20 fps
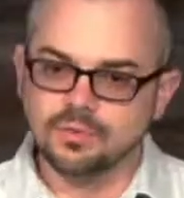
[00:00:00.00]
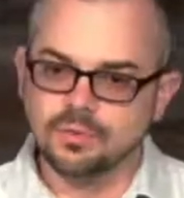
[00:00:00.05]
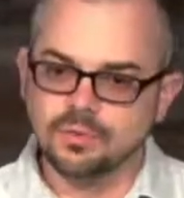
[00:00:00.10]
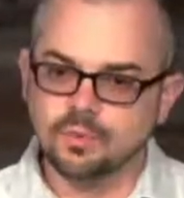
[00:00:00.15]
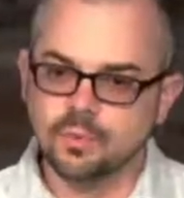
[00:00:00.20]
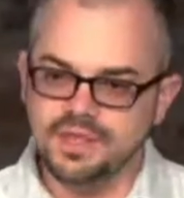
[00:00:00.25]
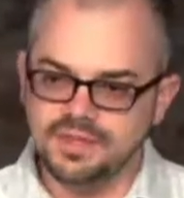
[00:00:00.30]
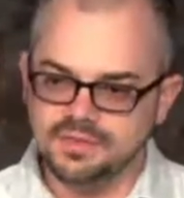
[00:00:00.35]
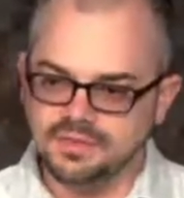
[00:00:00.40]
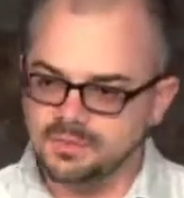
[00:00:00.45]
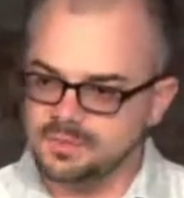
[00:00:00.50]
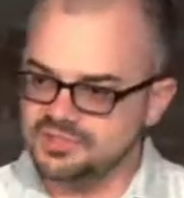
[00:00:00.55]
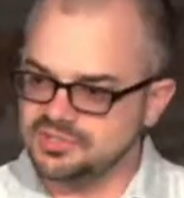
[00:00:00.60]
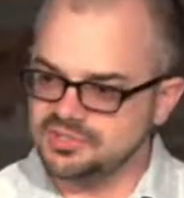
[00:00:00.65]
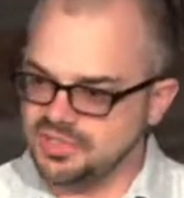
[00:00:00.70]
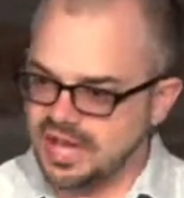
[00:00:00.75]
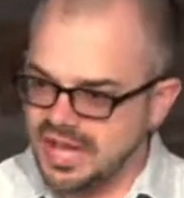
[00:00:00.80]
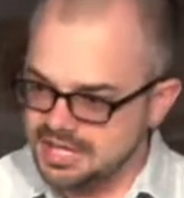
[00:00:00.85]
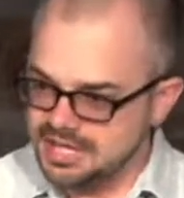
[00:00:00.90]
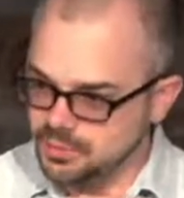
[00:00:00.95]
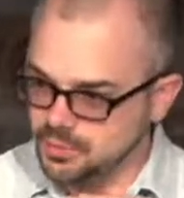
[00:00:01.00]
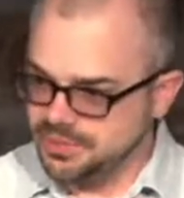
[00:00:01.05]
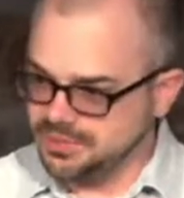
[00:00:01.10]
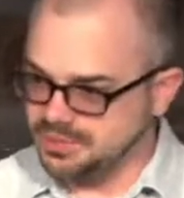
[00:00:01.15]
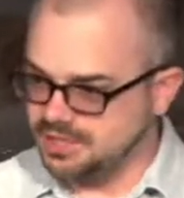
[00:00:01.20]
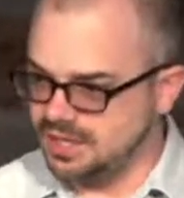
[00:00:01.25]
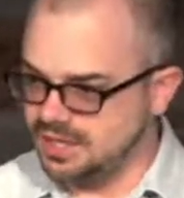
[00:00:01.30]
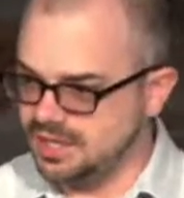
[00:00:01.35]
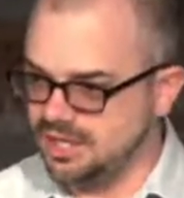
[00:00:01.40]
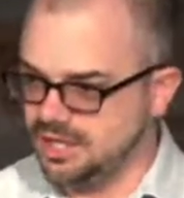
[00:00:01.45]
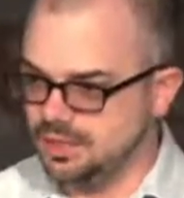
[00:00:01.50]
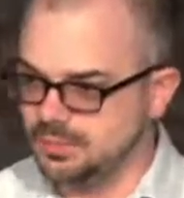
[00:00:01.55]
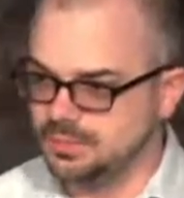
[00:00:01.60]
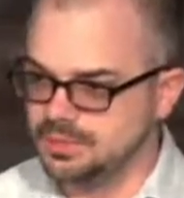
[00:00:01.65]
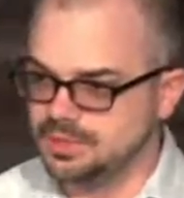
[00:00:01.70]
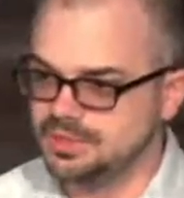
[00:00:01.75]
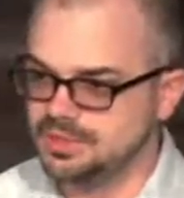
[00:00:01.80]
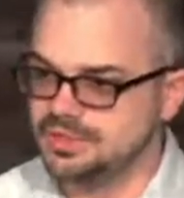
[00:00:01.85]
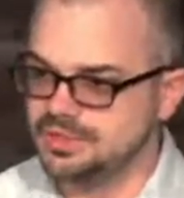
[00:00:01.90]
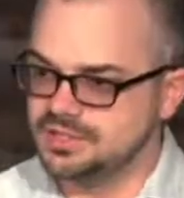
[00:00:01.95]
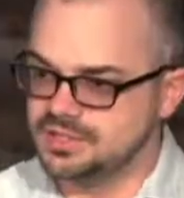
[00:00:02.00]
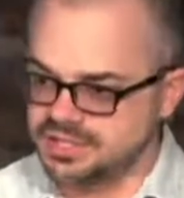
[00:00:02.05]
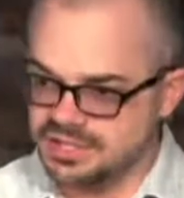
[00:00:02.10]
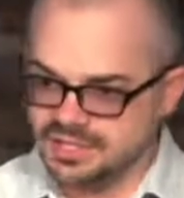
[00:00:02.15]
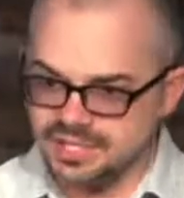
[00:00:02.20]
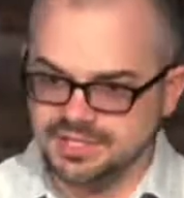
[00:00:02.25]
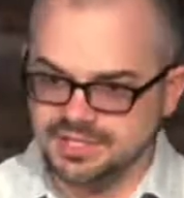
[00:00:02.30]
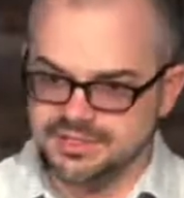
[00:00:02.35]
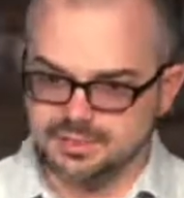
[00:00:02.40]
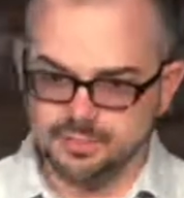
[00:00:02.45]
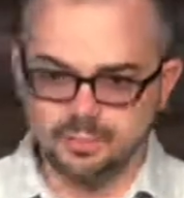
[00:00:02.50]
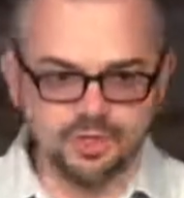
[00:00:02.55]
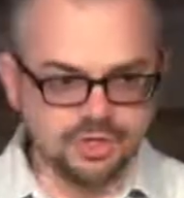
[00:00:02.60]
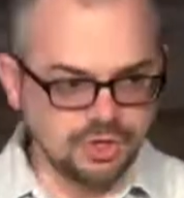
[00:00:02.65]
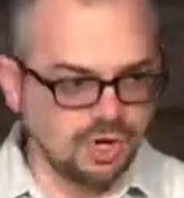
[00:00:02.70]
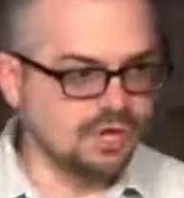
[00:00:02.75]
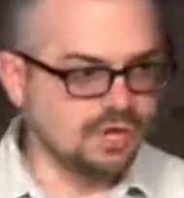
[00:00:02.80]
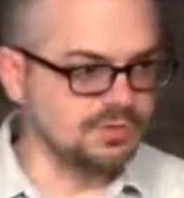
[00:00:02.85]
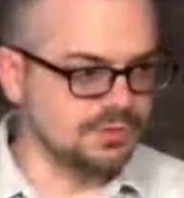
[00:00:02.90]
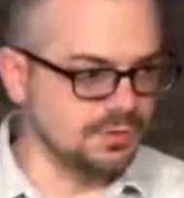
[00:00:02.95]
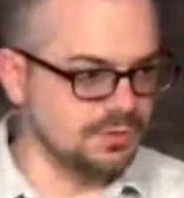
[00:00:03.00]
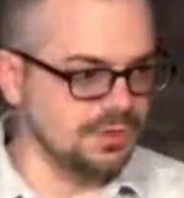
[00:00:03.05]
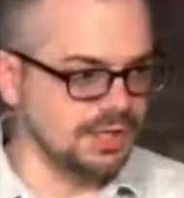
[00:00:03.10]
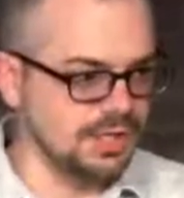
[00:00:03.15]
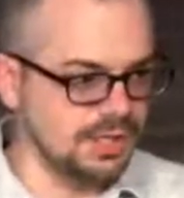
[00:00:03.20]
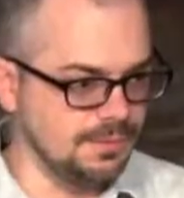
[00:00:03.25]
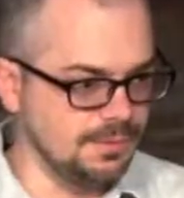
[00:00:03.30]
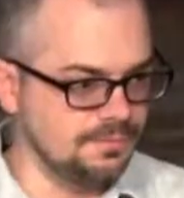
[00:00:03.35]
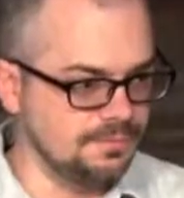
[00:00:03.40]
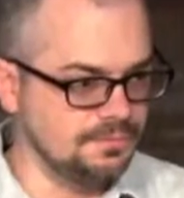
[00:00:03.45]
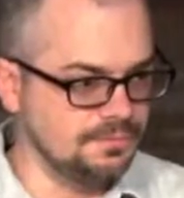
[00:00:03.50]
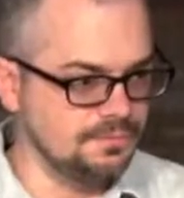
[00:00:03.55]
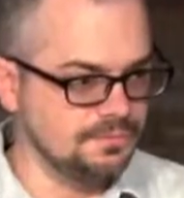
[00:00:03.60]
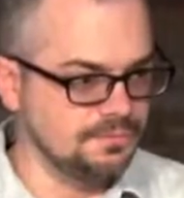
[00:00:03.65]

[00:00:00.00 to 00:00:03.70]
when the Messiah would come, the kingdom would also come.